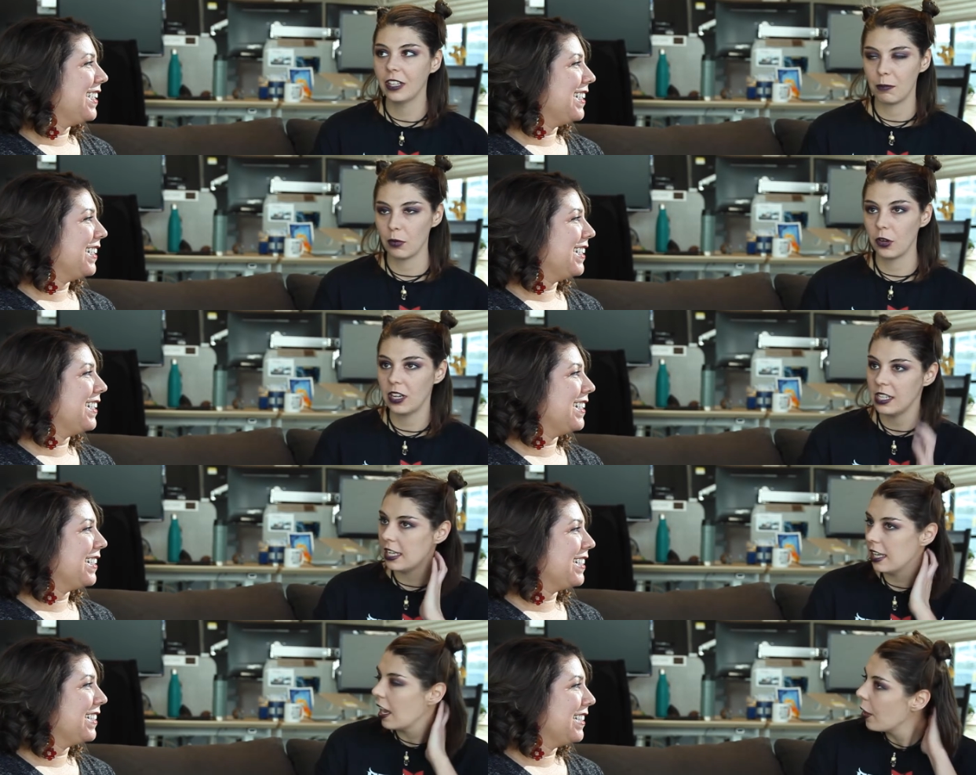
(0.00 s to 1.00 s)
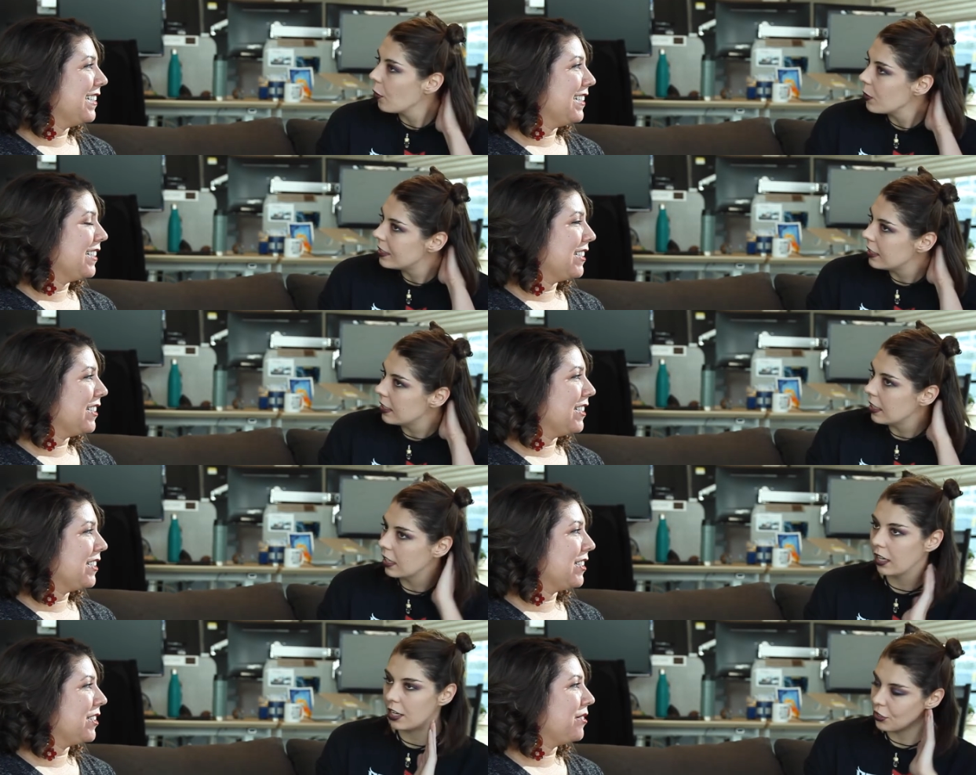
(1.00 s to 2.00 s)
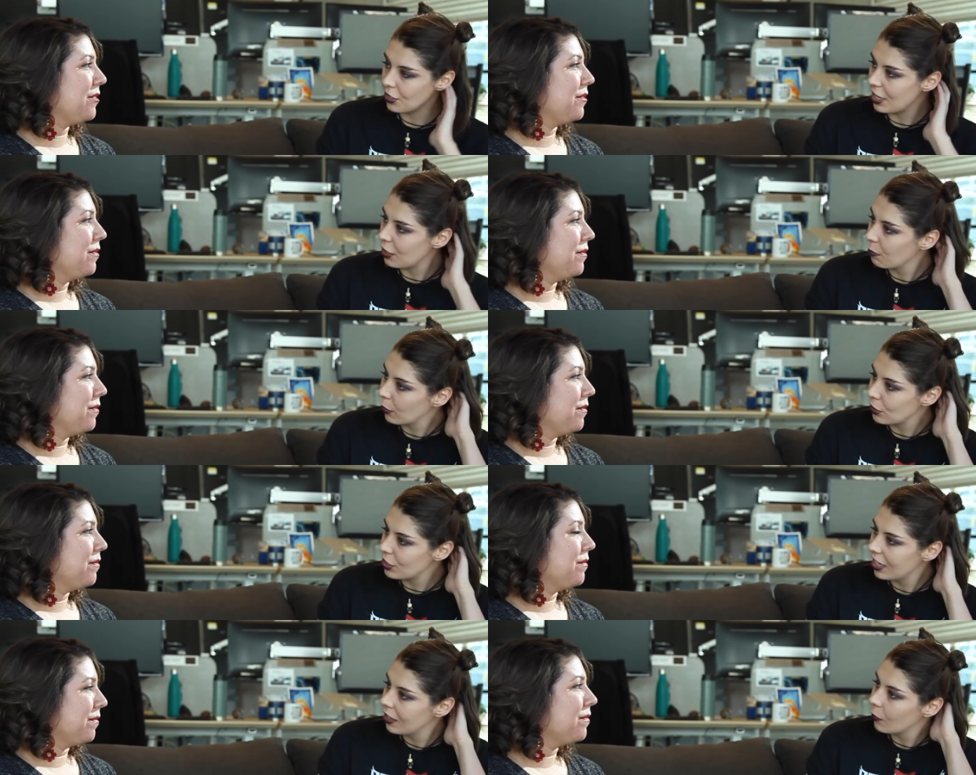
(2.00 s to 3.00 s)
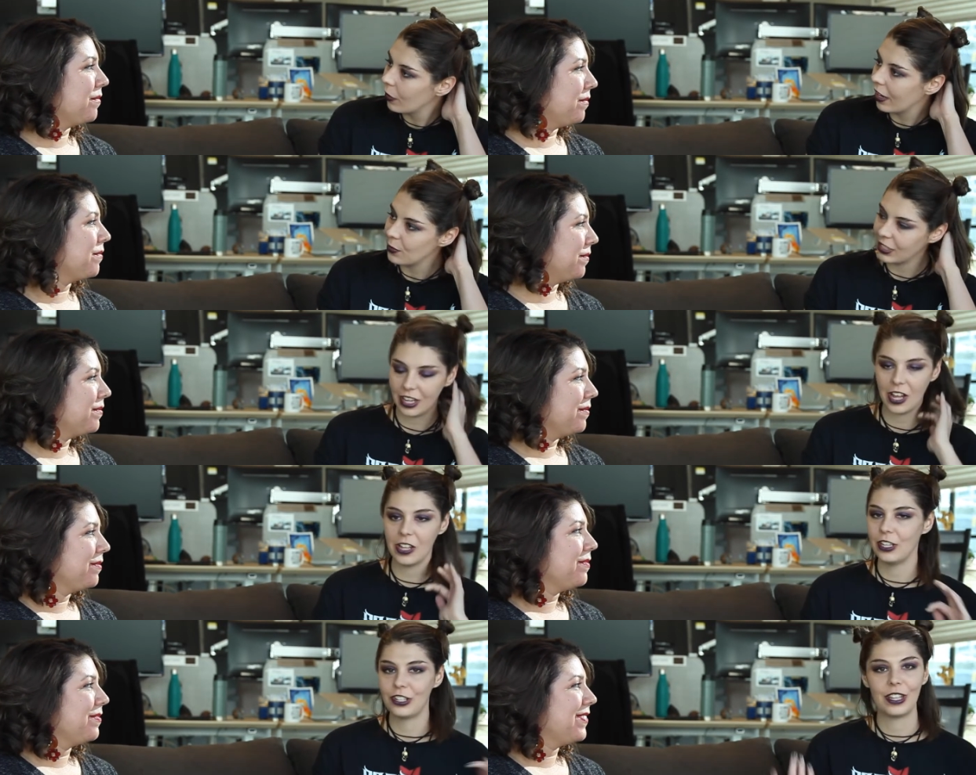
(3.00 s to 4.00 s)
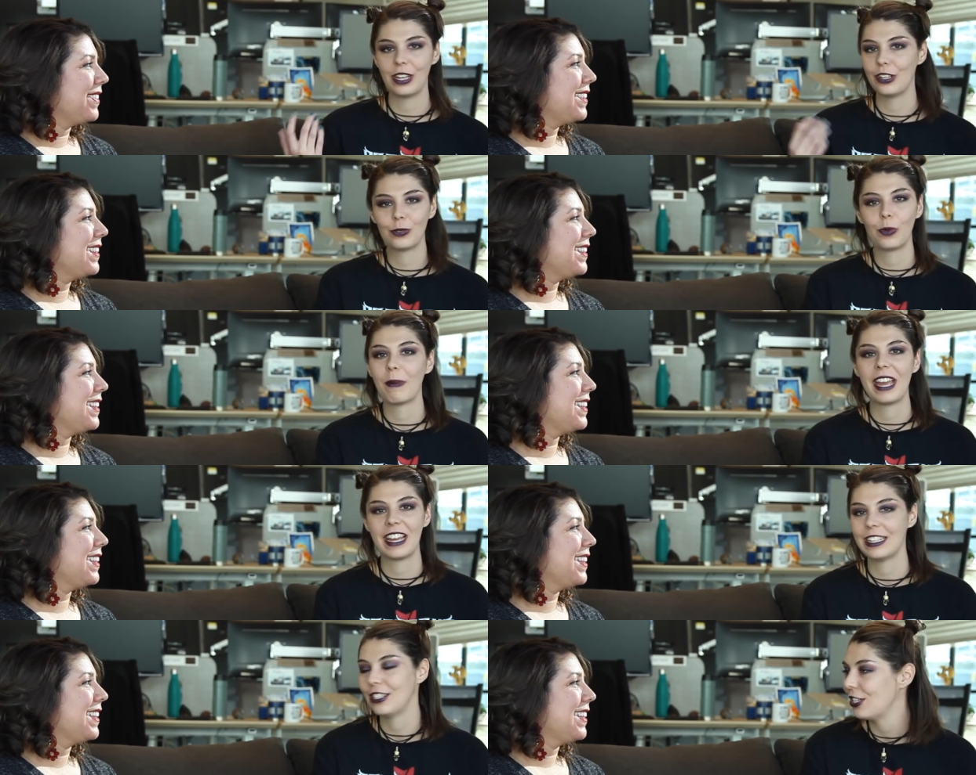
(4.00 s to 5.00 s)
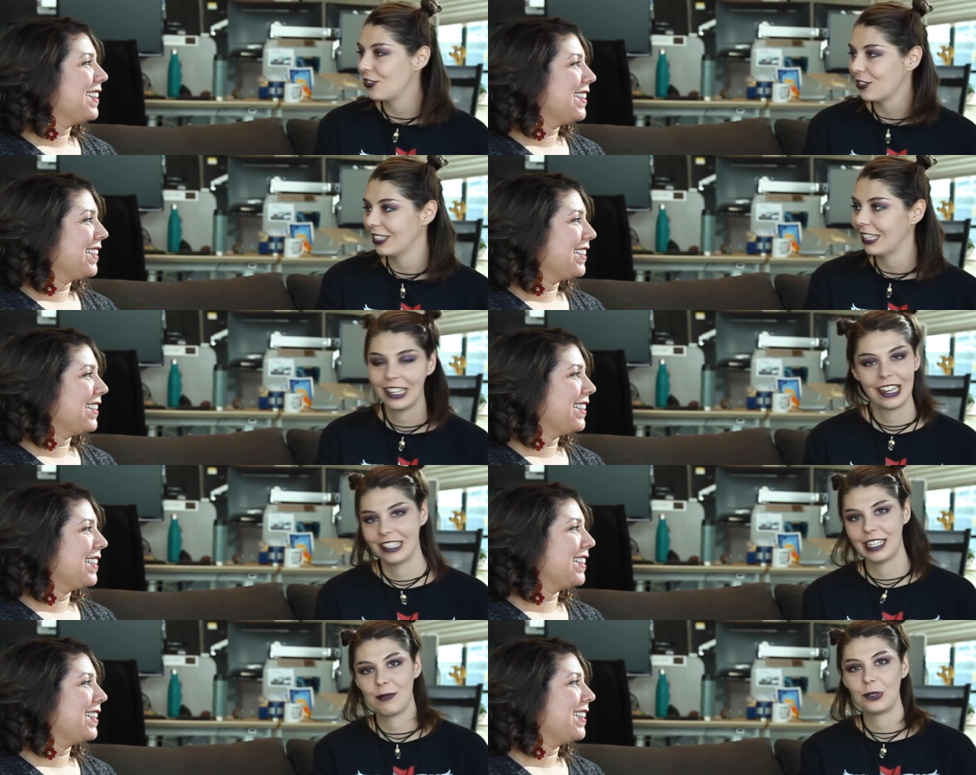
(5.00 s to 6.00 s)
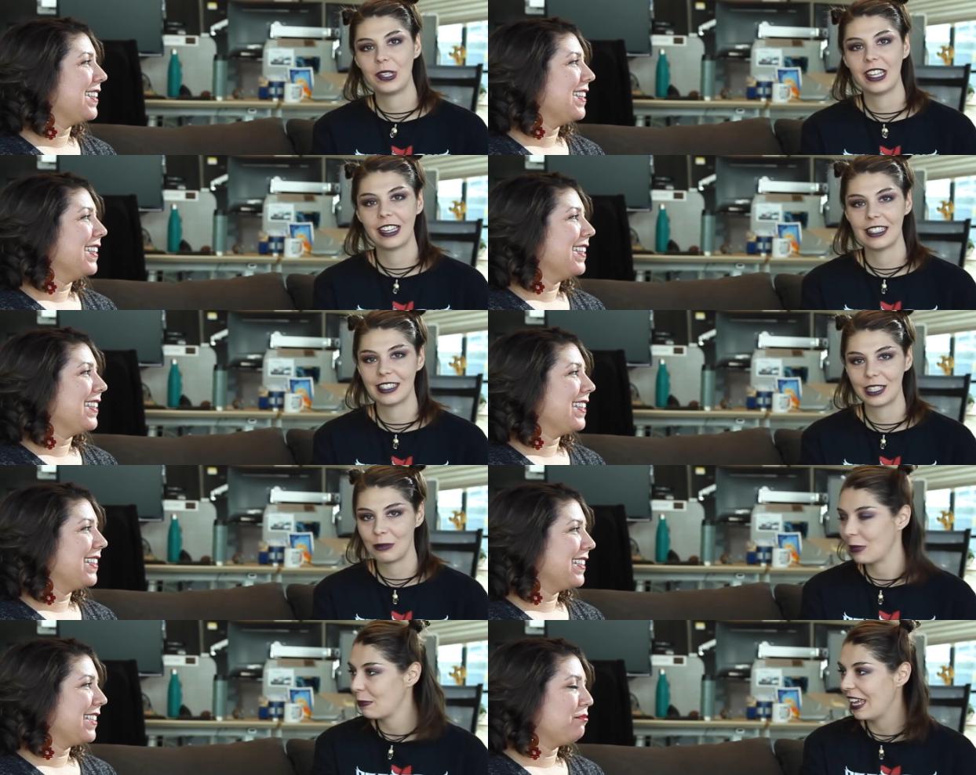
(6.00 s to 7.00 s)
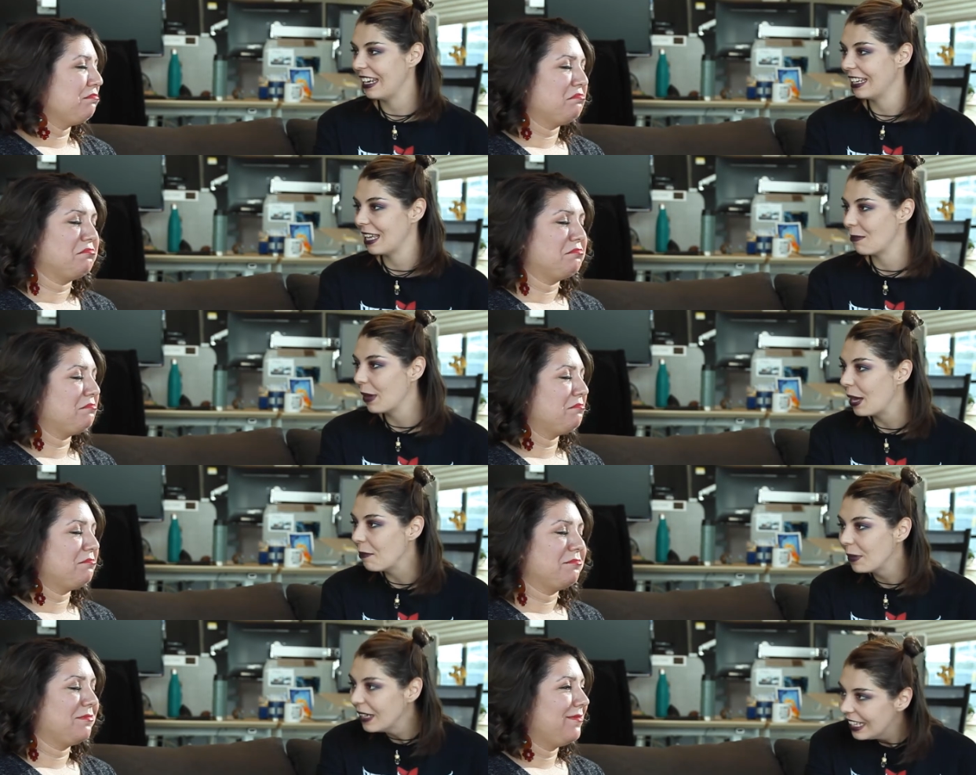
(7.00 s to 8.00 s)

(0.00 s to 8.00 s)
Speaker 1: like burgundy. I always did the underneath portion when I was in college, and then just one of my acting teachers said, You gotta stop doing that because it's gonna be a pain to keep up.